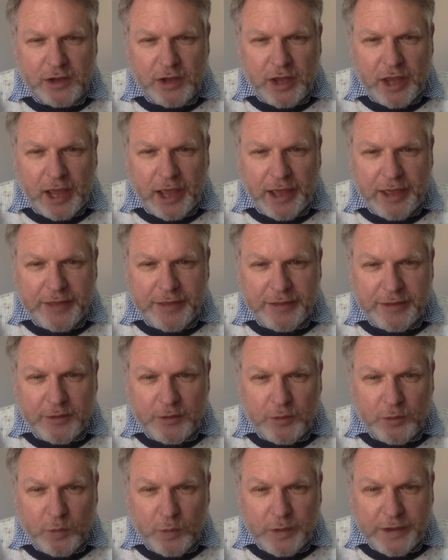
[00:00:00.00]
Uh,
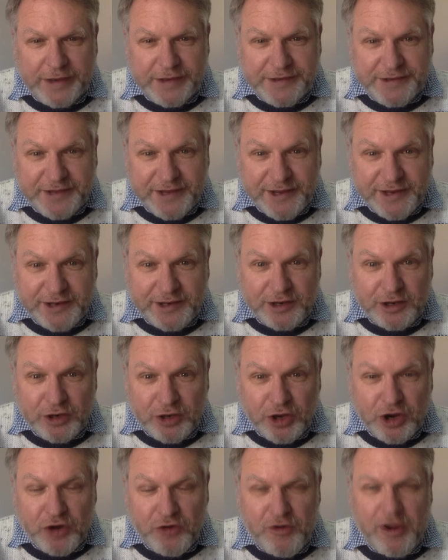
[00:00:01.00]
we did
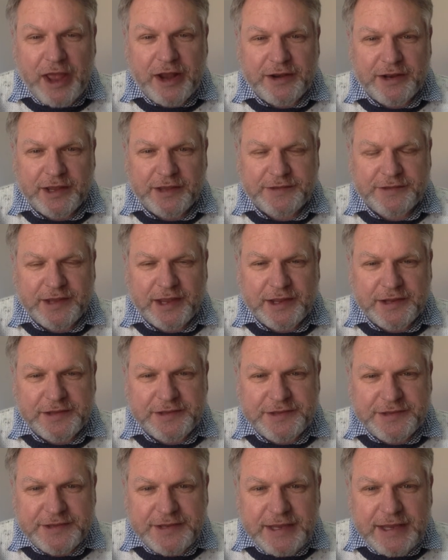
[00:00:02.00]
look around us and
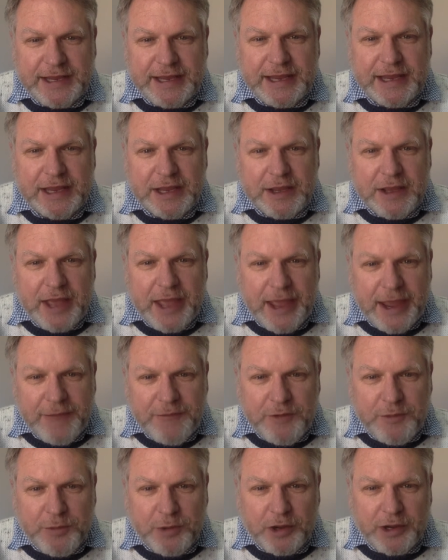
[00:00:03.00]
see
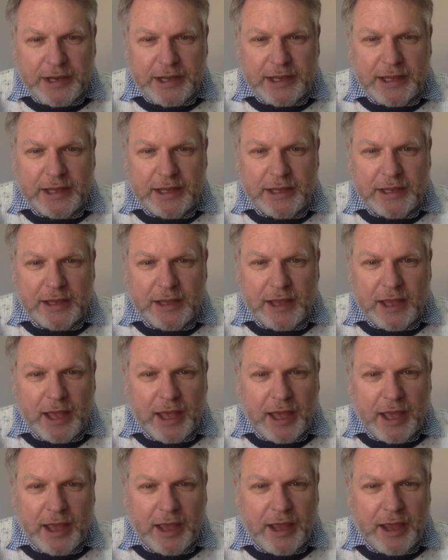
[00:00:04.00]
everybody uh,